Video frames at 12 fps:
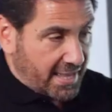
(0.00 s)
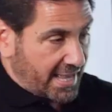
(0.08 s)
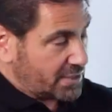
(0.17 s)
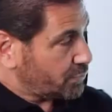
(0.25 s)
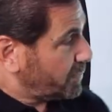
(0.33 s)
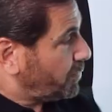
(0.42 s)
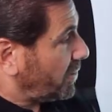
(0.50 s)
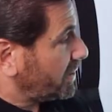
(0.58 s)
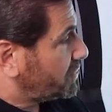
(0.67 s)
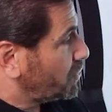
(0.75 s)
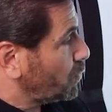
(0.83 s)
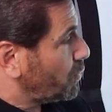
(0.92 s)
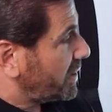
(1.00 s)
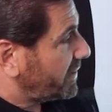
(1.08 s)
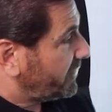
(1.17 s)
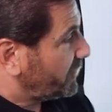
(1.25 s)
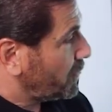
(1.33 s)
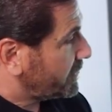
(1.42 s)
as with part 2, we're going
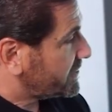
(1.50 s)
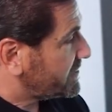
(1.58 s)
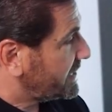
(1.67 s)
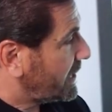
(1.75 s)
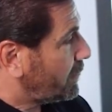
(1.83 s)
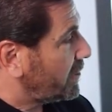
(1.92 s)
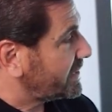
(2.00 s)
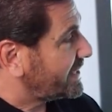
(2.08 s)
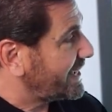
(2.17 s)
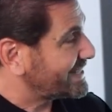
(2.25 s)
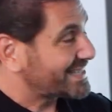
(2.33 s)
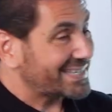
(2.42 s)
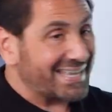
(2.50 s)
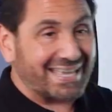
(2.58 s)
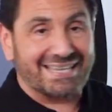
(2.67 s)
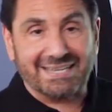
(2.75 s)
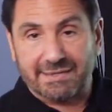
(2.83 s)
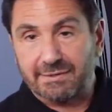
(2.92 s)
to focus now on
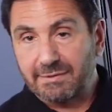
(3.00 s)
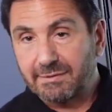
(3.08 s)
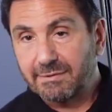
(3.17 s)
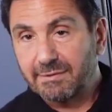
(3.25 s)
cascaded